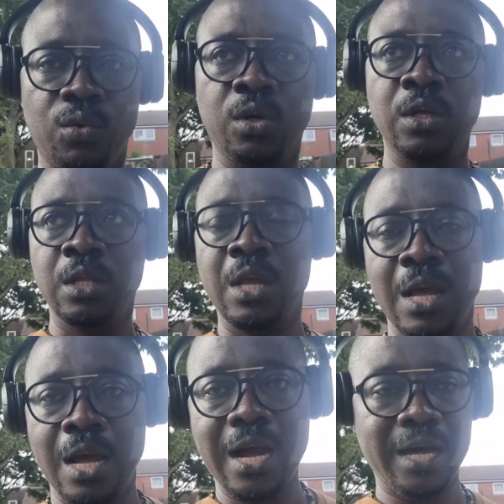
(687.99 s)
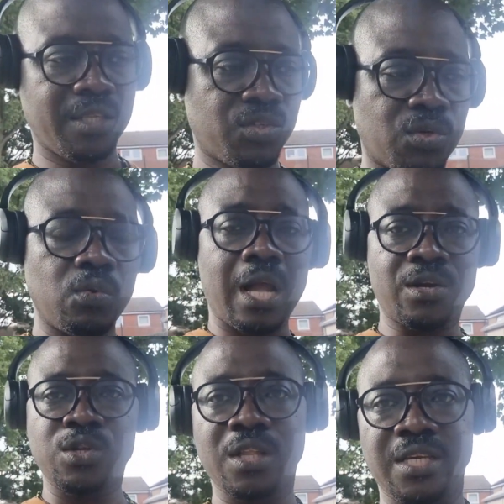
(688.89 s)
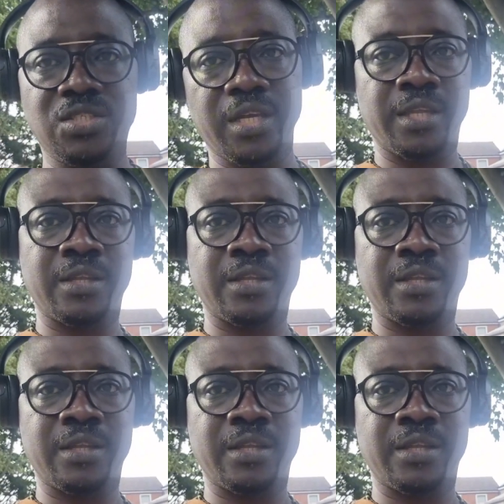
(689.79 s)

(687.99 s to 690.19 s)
Are the school acknowledging